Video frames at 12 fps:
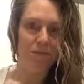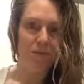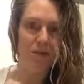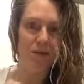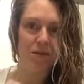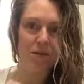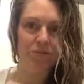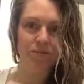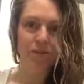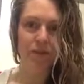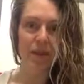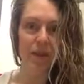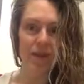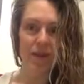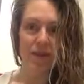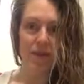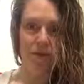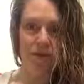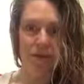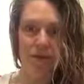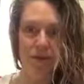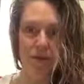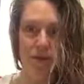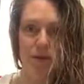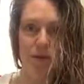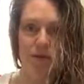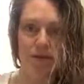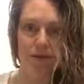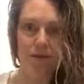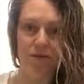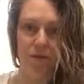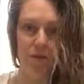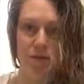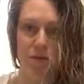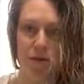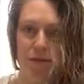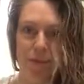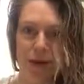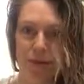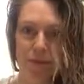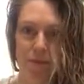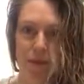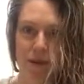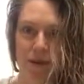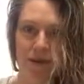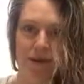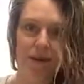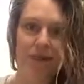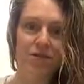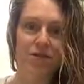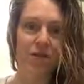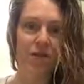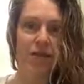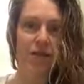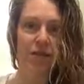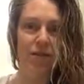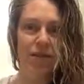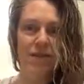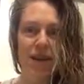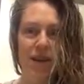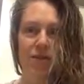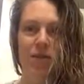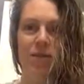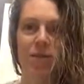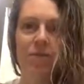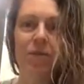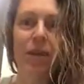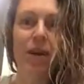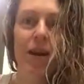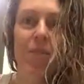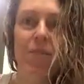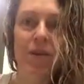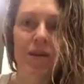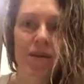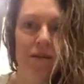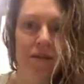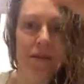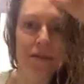So here coming to you from my bathroom here. Sorry for the crazy angle. I want to put it up, but I don't have